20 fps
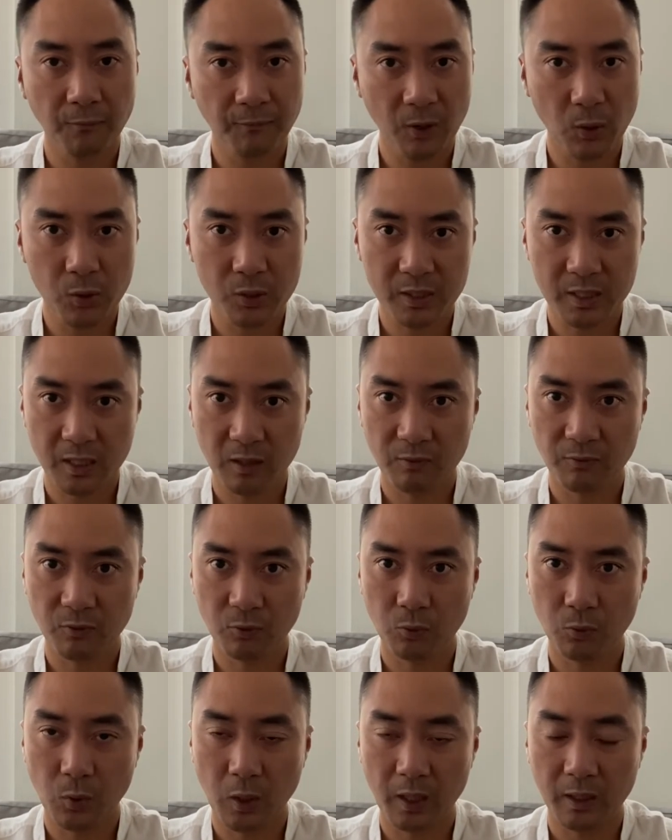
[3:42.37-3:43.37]
very
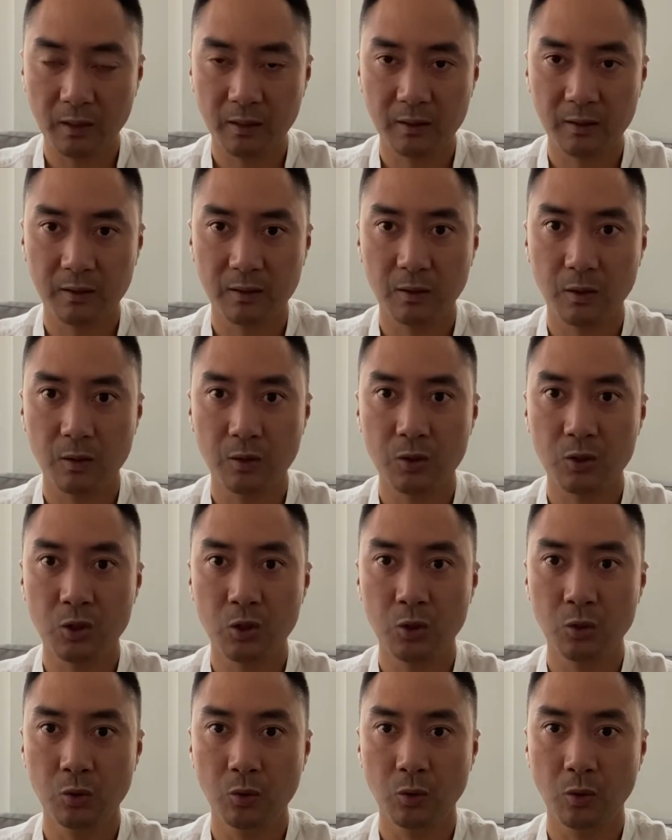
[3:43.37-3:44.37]
skillful way
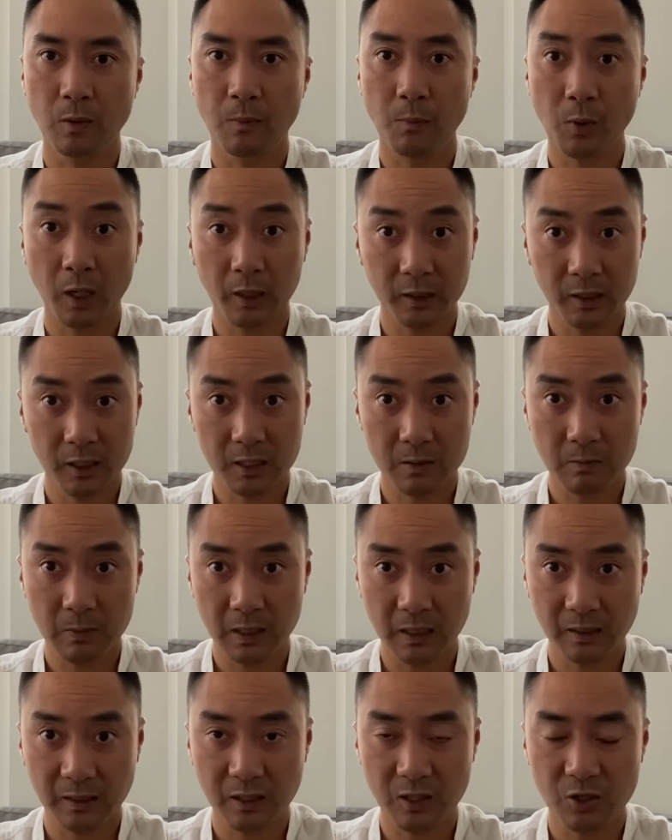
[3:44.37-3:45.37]
to practice
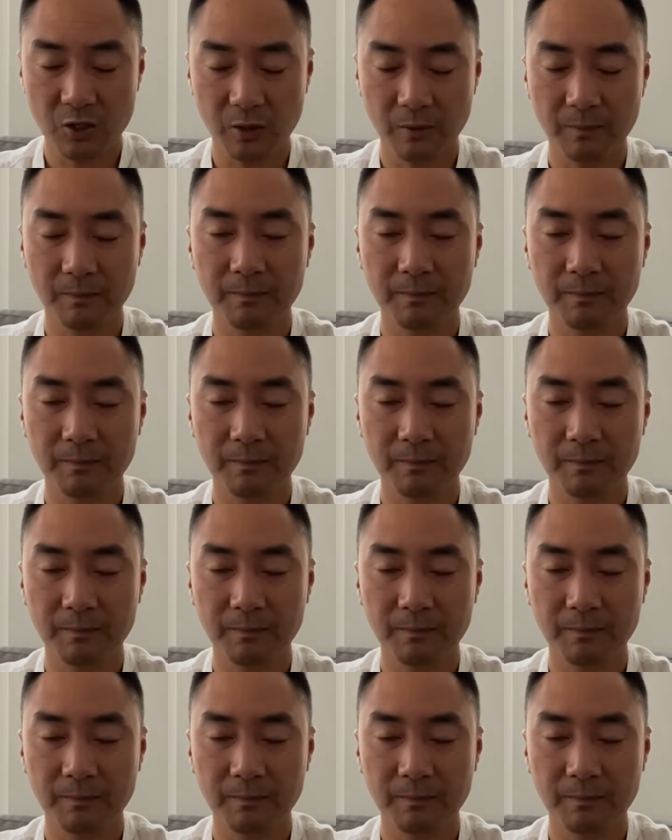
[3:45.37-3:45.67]
meditation.